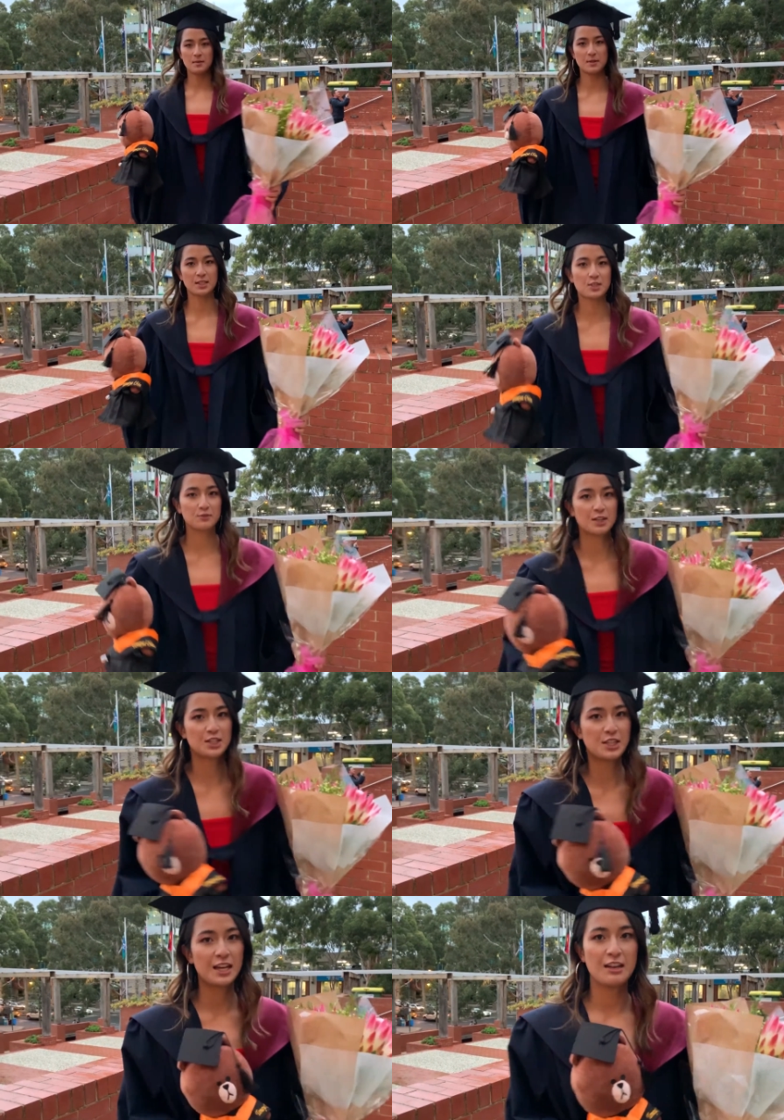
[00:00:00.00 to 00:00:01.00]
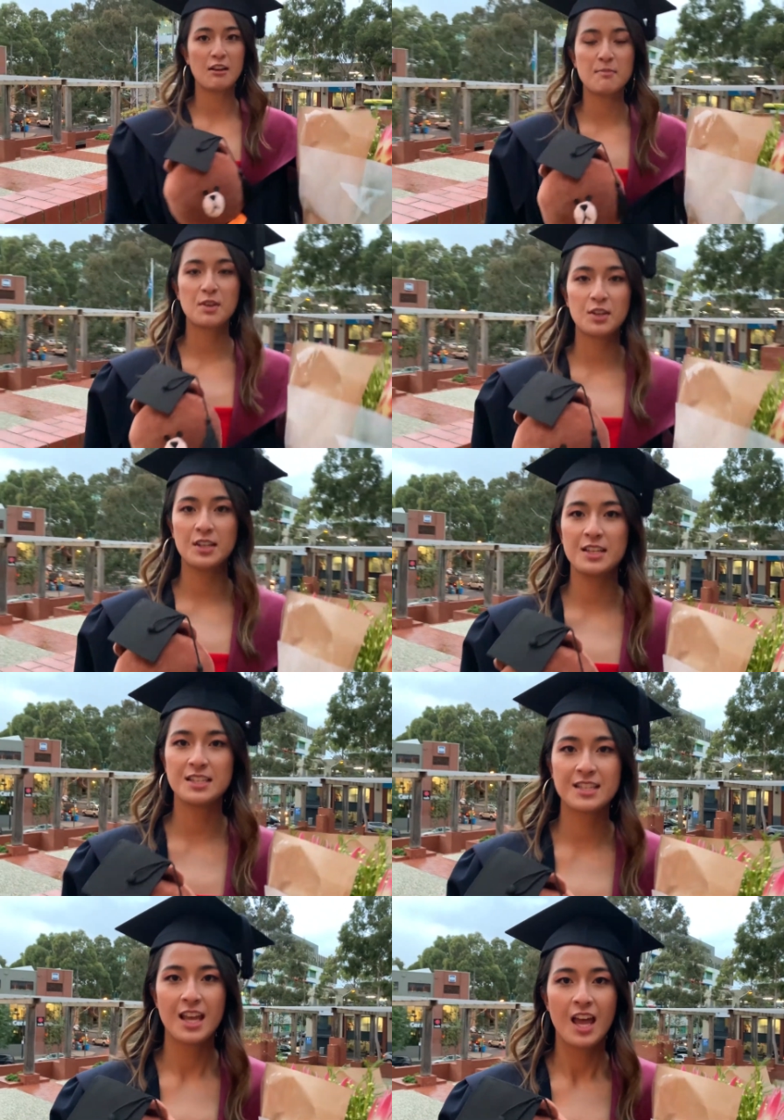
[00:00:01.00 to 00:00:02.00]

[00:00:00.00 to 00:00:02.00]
It was such a rush to get here because